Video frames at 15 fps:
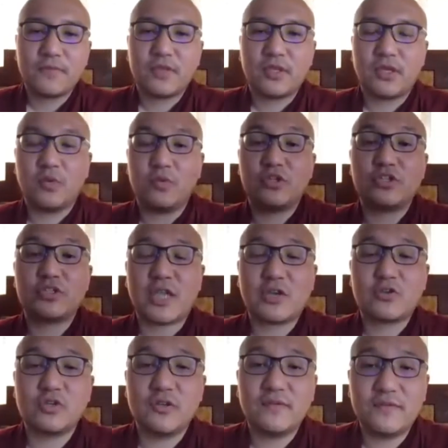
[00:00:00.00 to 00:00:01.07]
which is
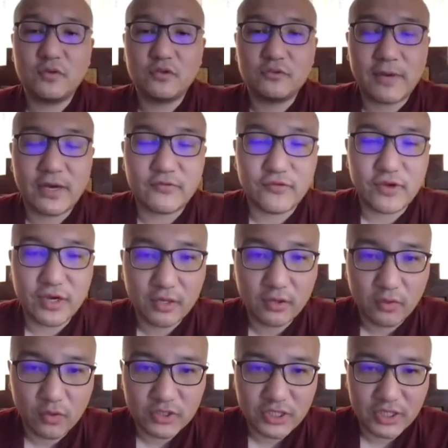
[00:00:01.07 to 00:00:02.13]
actually fueled by right
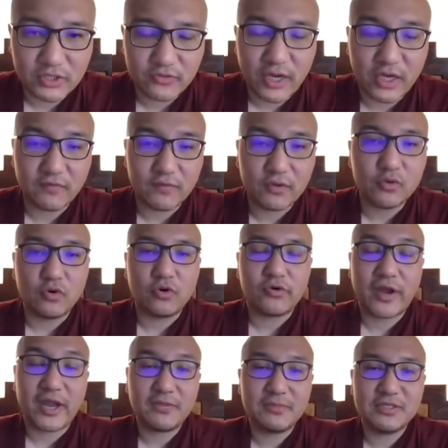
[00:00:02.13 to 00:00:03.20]
thought and right view or
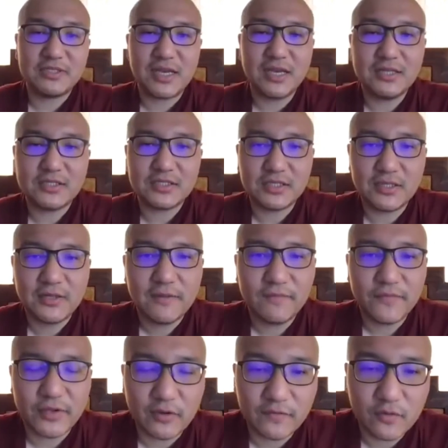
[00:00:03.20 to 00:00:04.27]
right mentality,
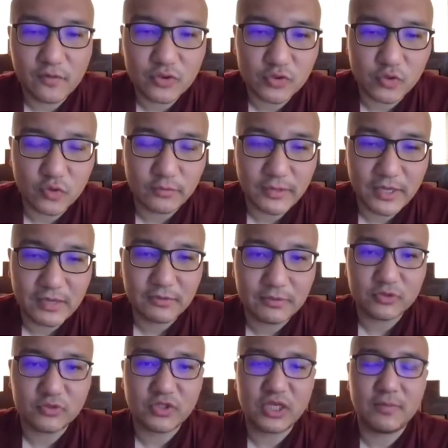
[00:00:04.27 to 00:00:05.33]
then of course you will be able to
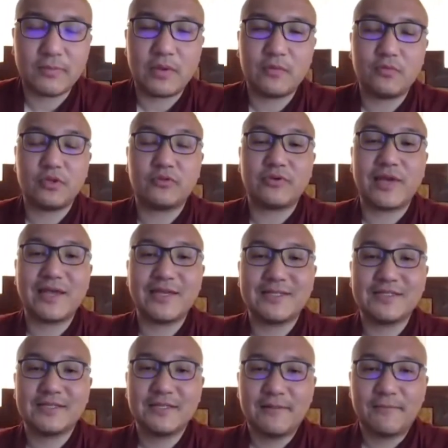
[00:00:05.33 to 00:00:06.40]
keep up with right
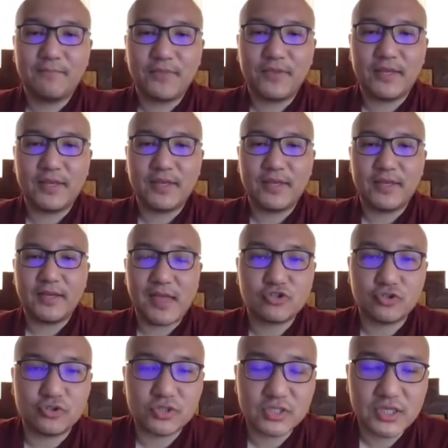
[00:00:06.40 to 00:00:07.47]

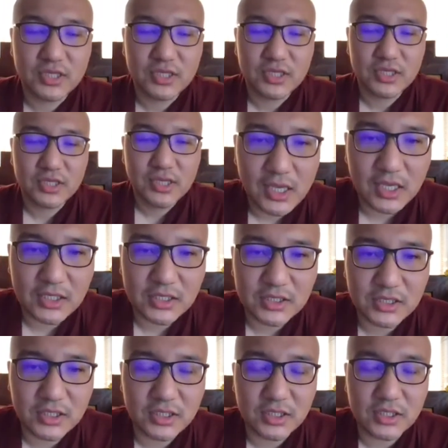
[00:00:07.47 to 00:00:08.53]
actions. And
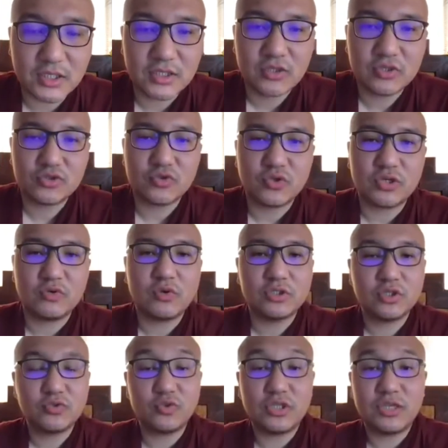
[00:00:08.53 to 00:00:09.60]
so in order
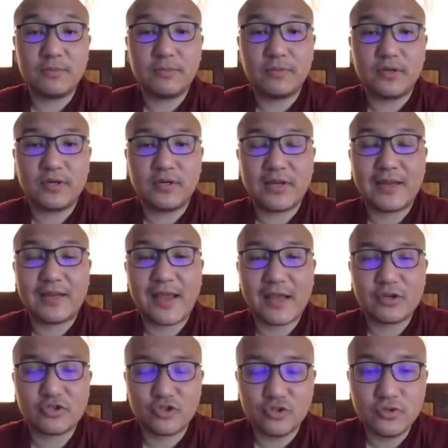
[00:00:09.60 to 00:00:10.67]
to keep right
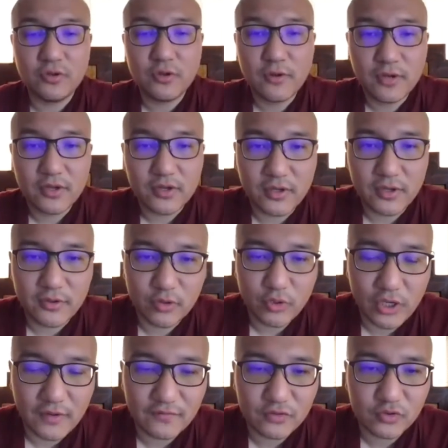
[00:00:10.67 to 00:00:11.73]
action, you
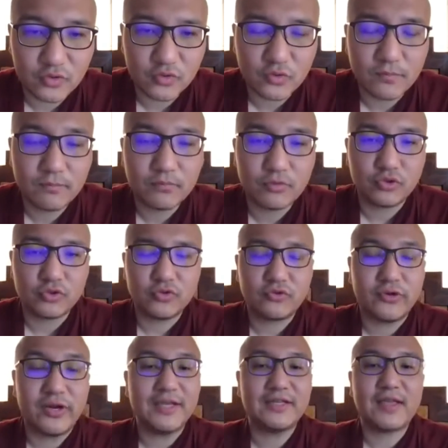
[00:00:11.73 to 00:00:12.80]
have to put
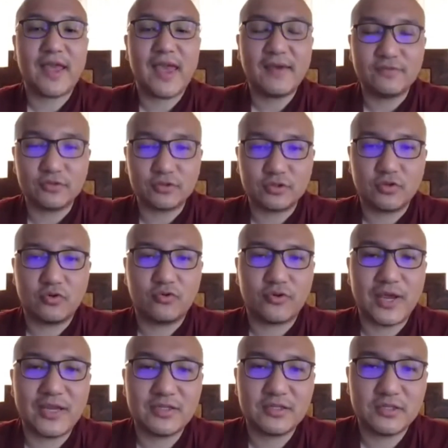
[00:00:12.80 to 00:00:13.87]
right effort or
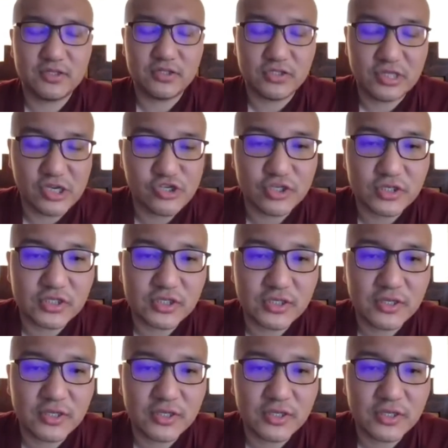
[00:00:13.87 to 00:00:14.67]
right diligence,